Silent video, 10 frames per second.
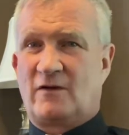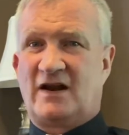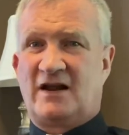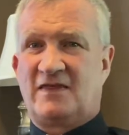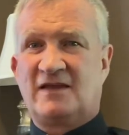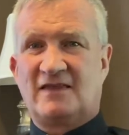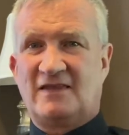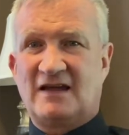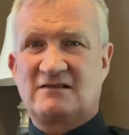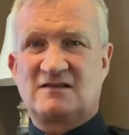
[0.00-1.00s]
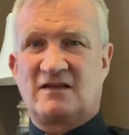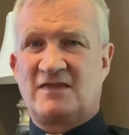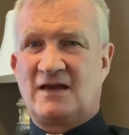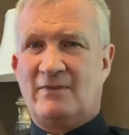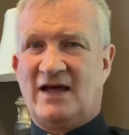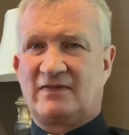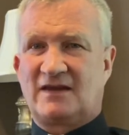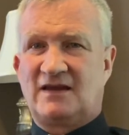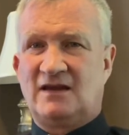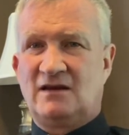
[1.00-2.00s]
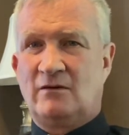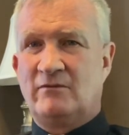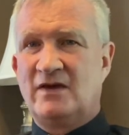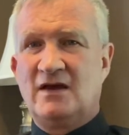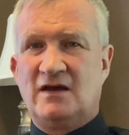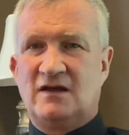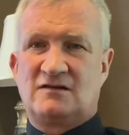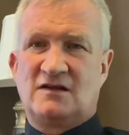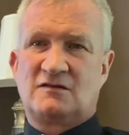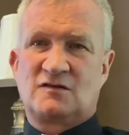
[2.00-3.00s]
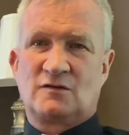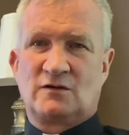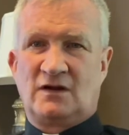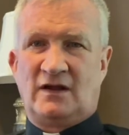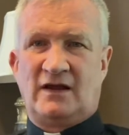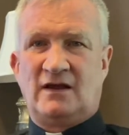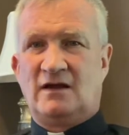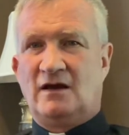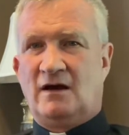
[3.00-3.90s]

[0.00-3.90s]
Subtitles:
And I think that's the thing about the kingdom, is that certainly